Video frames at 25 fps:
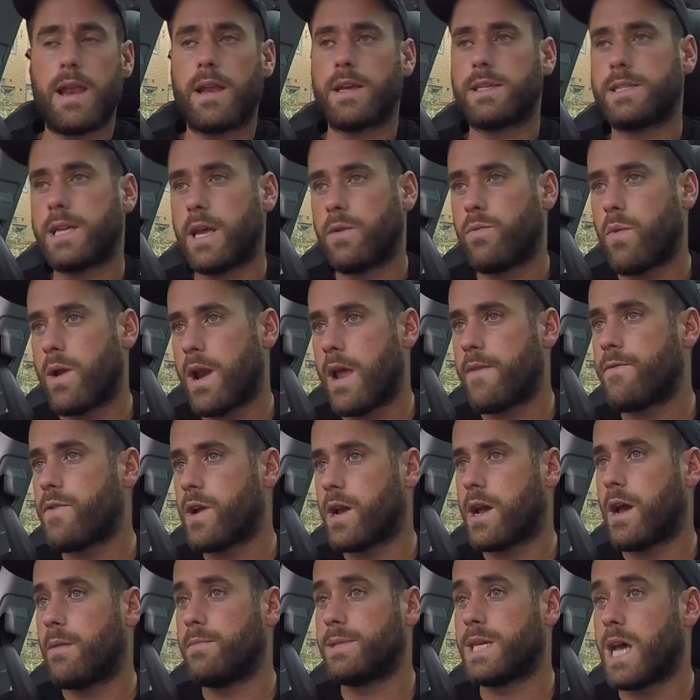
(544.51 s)
I said, whenever it
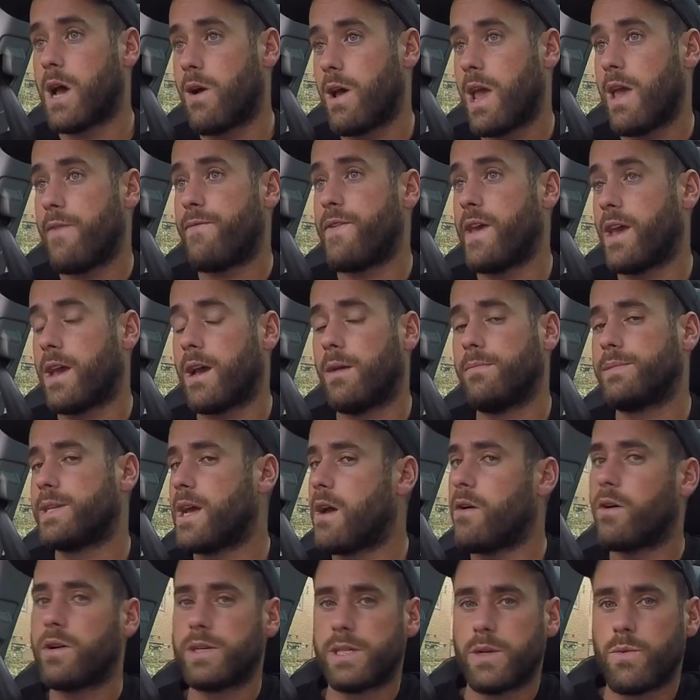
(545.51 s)
comes out, if it comes
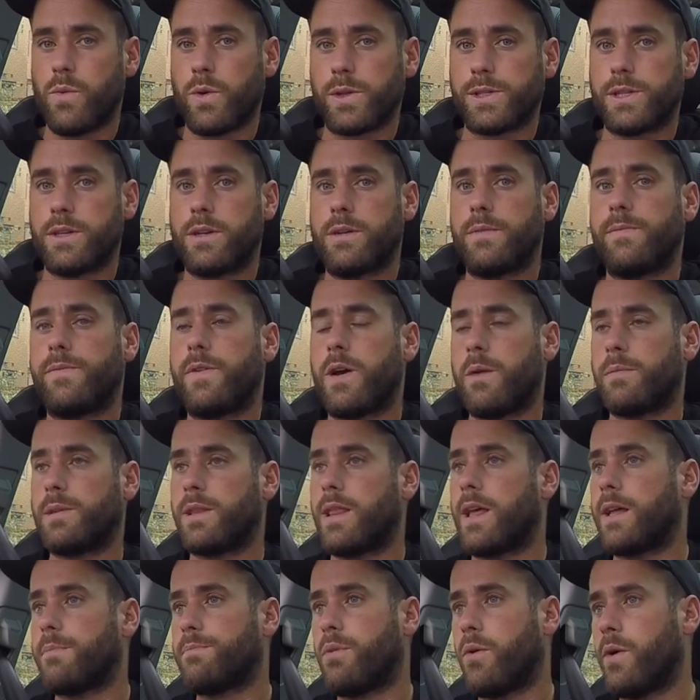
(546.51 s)
out, because it wasn't confirmed at
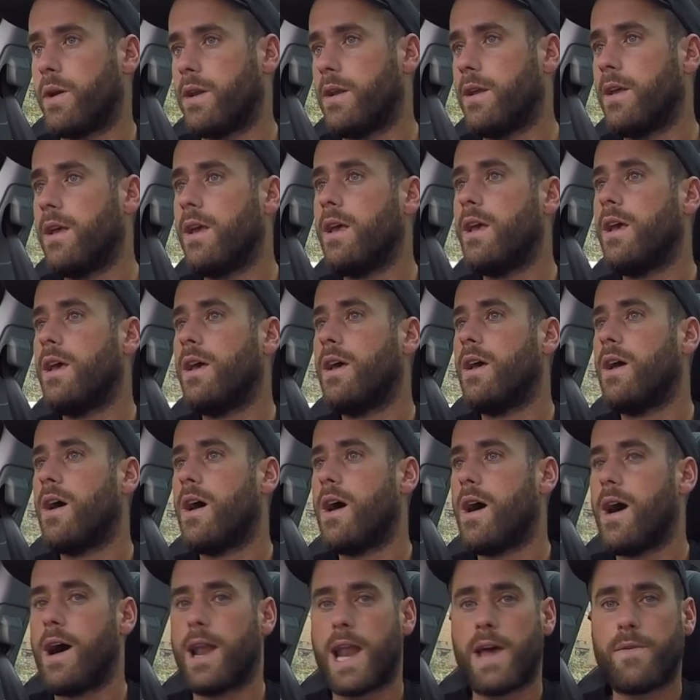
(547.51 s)
that point,
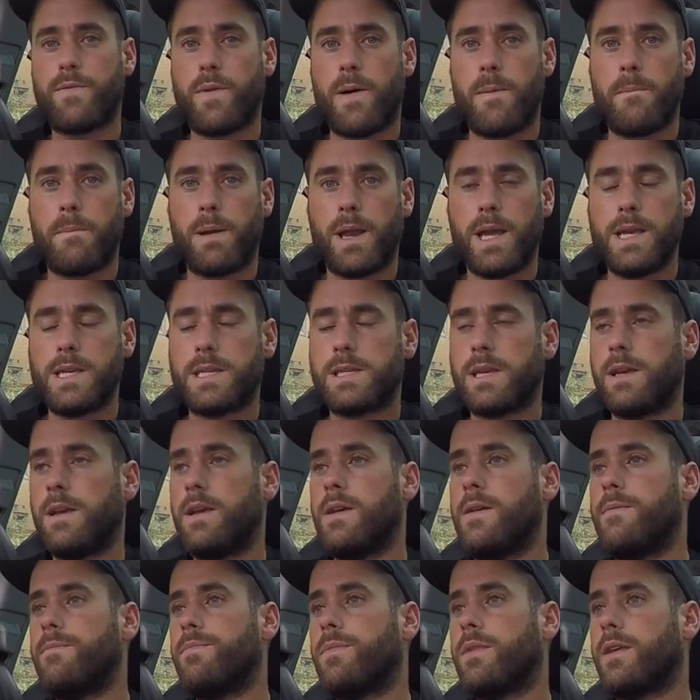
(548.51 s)
I'll have one, please.
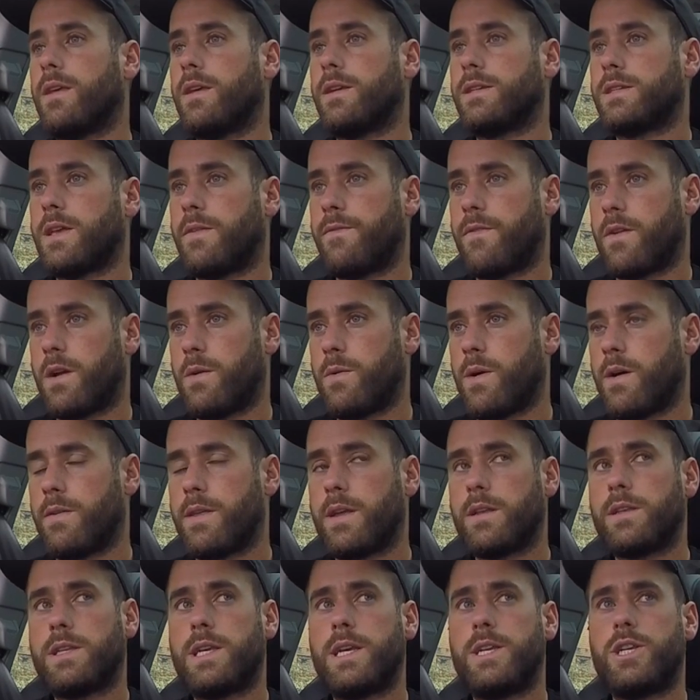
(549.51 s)
And they said, very well
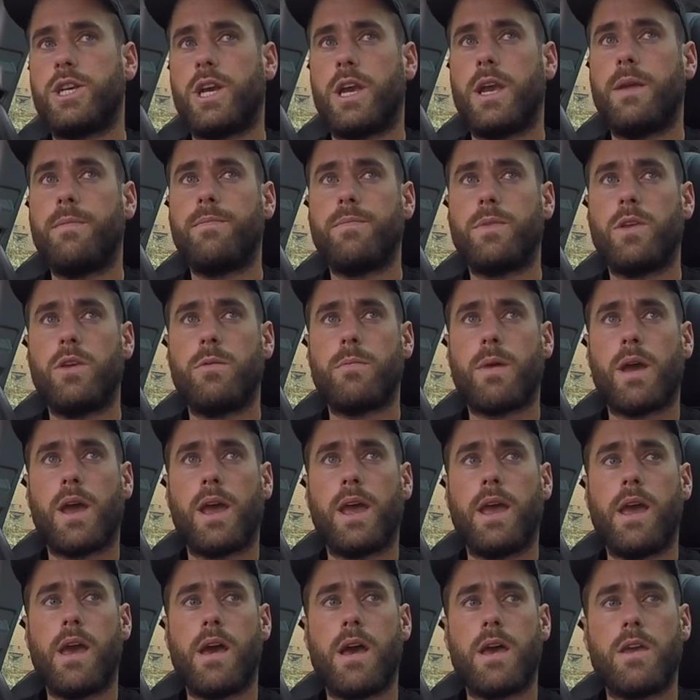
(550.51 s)
then, TG, you
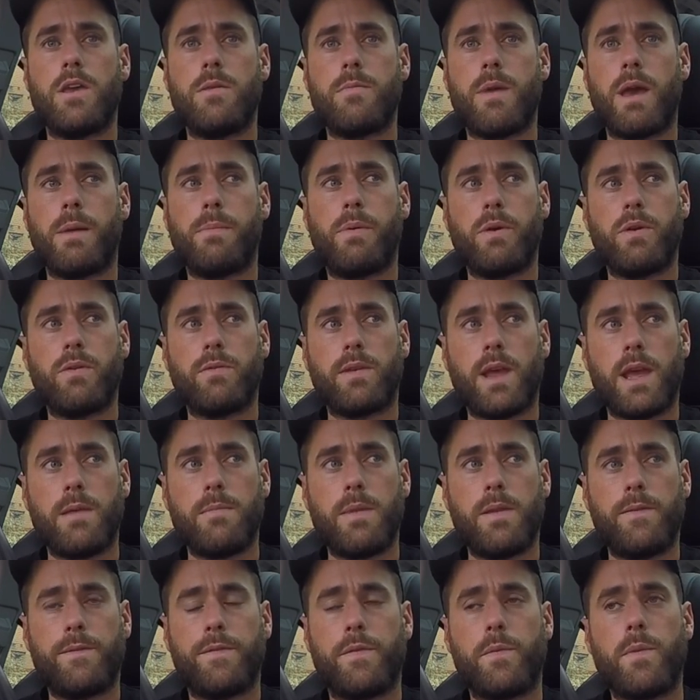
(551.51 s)
may put your name
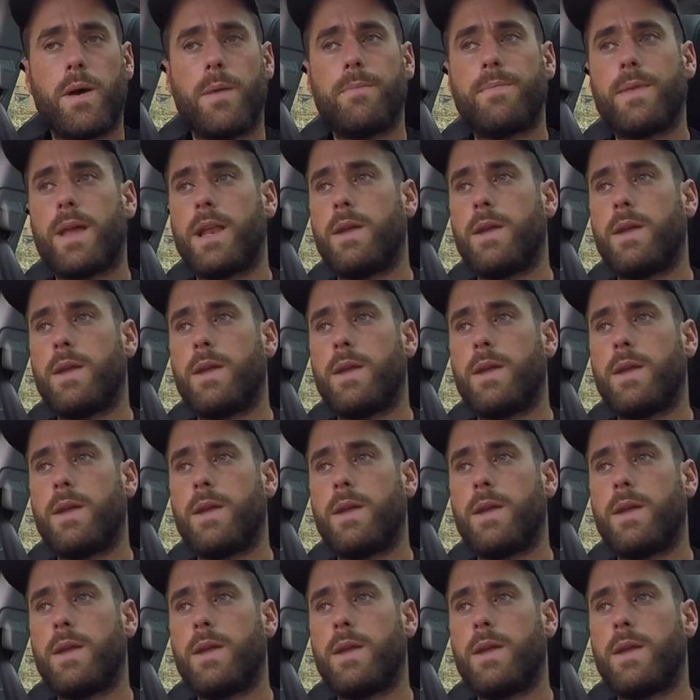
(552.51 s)
in for one.